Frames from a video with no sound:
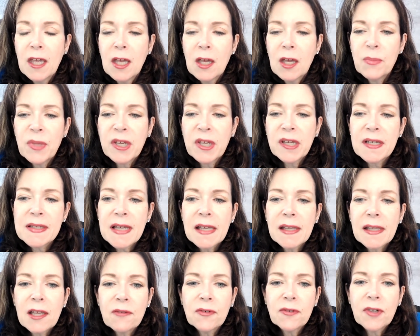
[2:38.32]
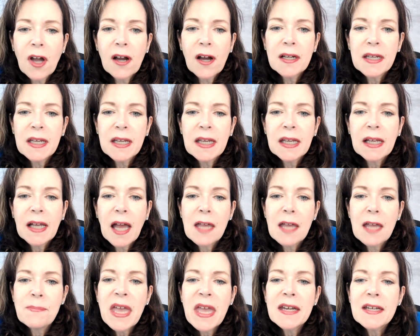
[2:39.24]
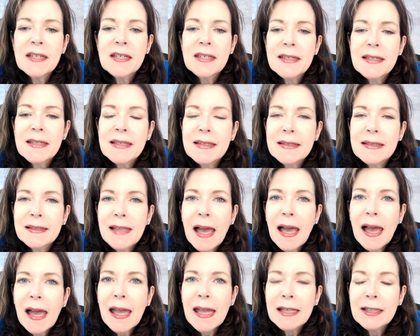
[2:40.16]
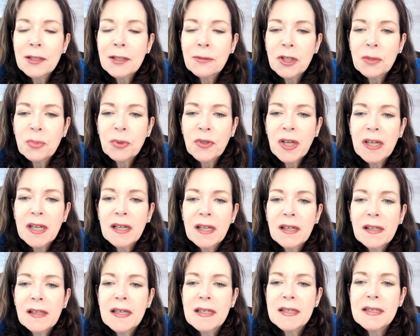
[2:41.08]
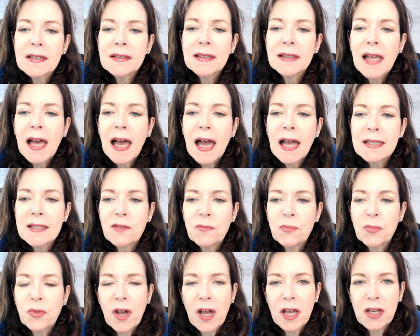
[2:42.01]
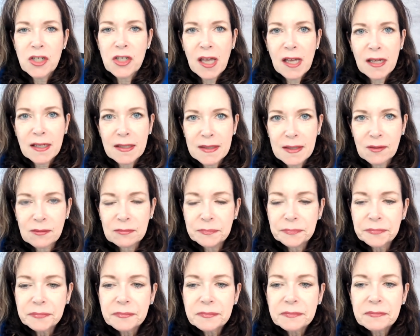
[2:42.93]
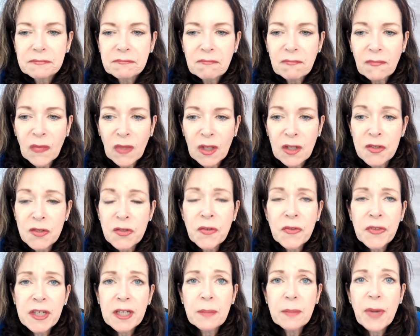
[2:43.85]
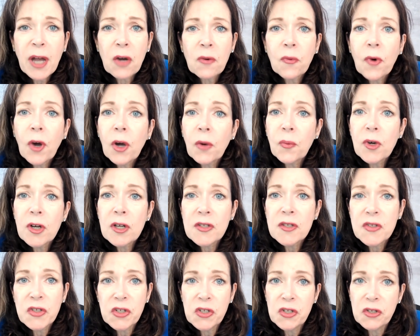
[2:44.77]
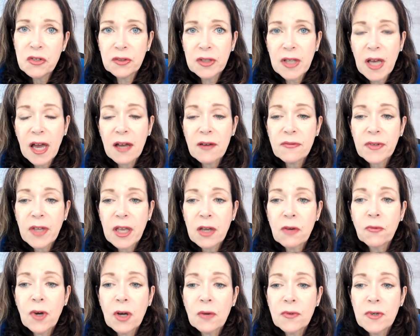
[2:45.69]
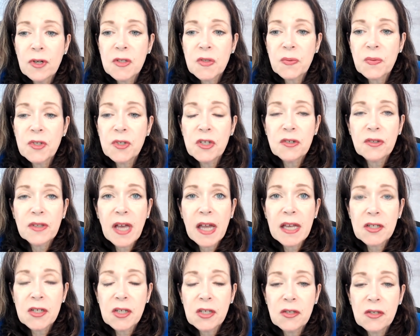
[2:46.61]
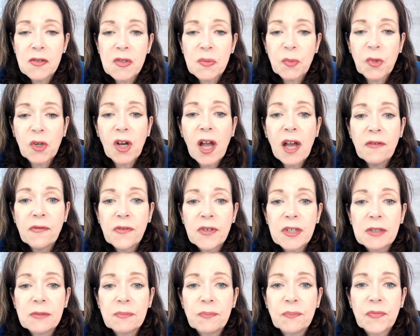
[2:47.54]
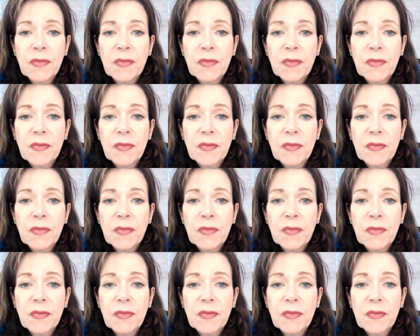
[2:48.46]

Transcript: Because I love gardening, I managed to slide the word perennial into lots of projects. So think about what words do you love and what words would you like to use more often?